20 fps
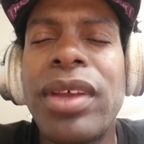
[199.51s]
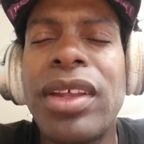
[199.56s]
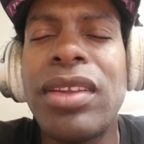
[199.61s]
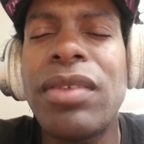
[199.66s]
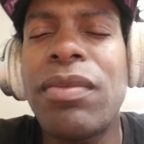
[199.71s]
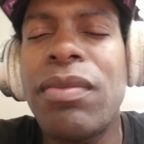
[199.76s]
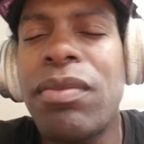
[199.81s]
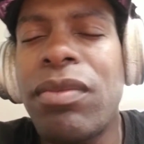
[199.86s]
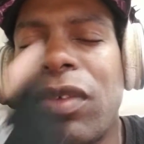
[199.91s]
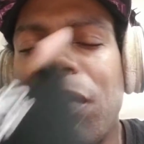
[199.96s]

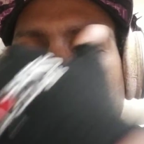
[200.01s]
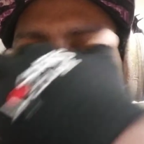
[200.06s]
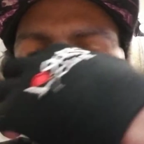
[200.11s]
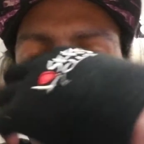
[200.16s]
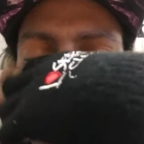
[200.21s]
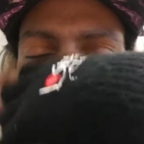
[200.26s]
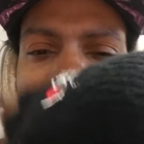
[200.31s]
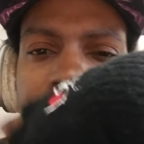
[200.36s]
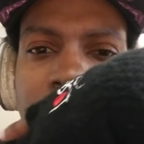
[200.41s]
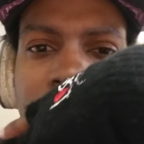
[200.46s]
and
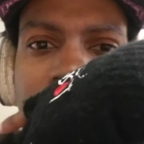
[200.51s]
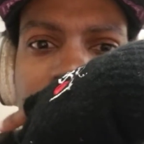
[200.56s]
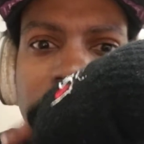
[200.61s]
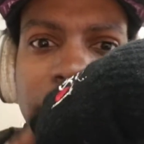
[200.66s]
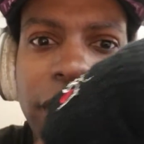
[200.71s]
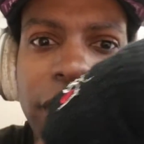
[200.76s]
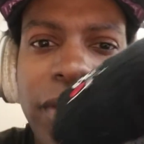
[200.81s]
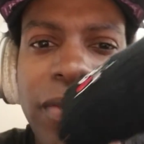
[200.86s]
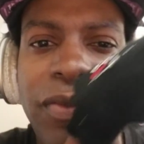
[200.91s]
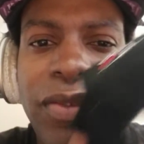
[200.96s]
probably upload it
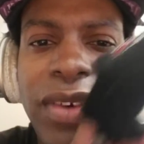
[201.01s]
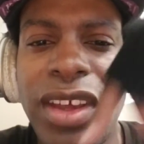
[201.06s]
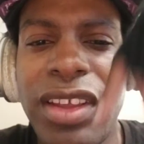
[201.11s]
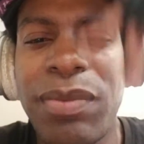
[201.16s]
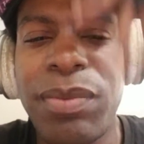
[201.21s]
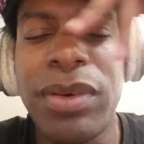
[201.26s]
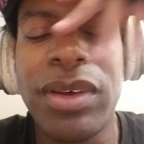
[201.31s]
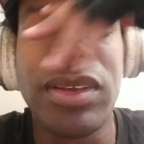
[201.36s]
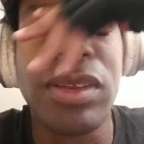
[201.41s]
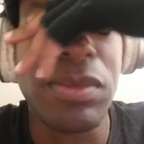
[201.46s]
on
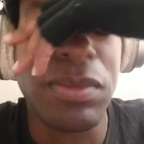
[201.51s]
Facebook.